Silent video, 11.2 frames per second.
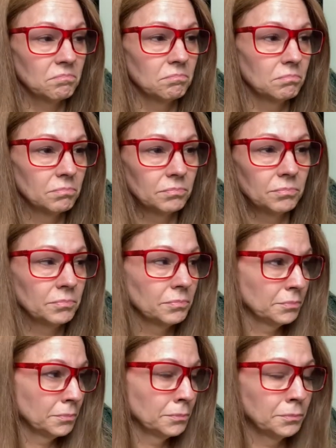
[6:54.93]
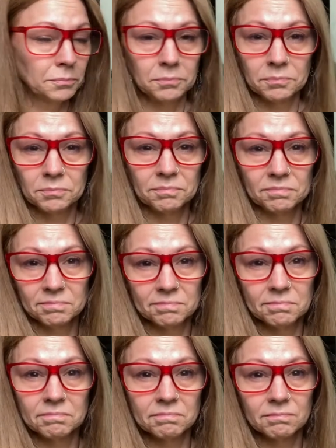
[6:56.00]

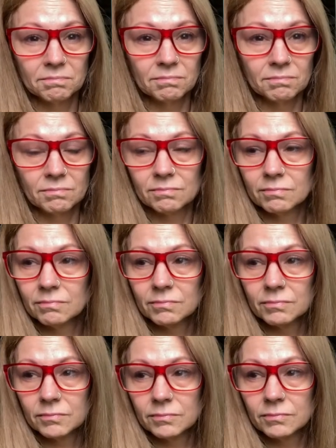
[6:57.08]
Nobody speaks.